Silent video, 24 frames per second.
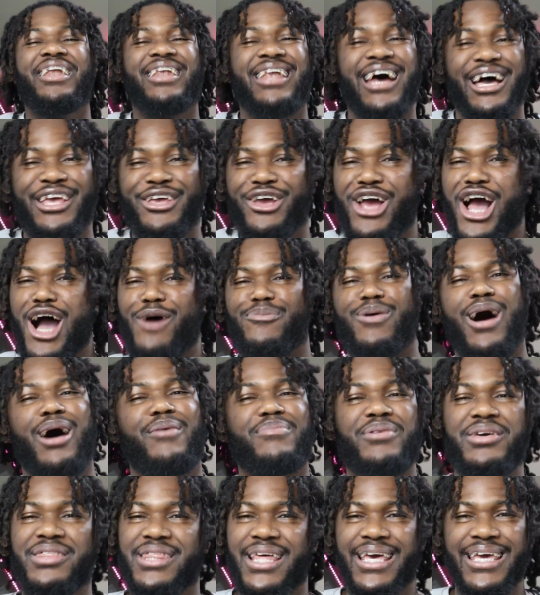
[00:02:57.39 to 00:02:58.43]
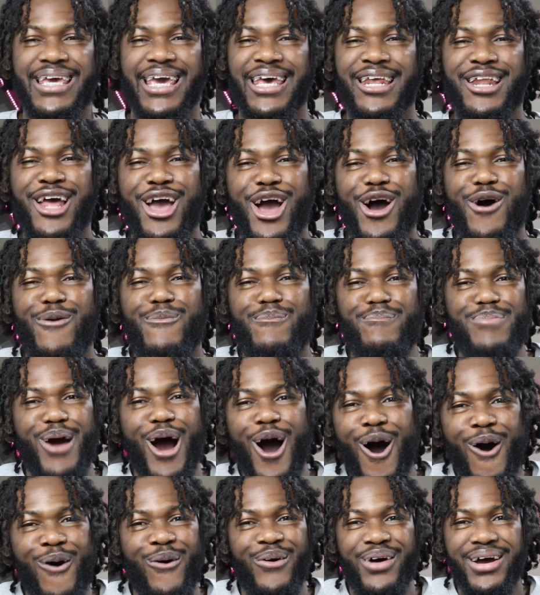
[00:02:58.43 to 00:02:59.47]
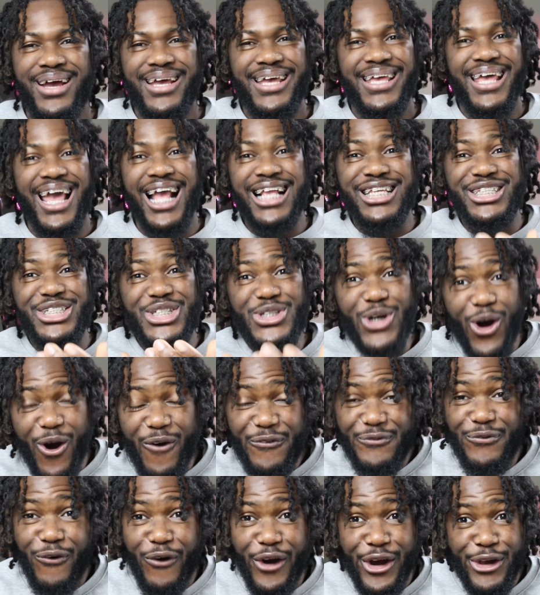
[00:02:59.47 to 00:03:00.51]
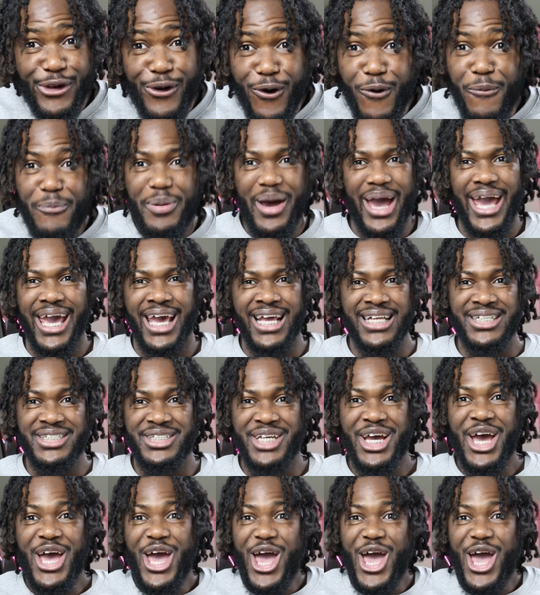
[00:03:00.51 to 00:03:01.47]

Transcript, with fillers: Now you're all probably thinking, bro, it's your For You page.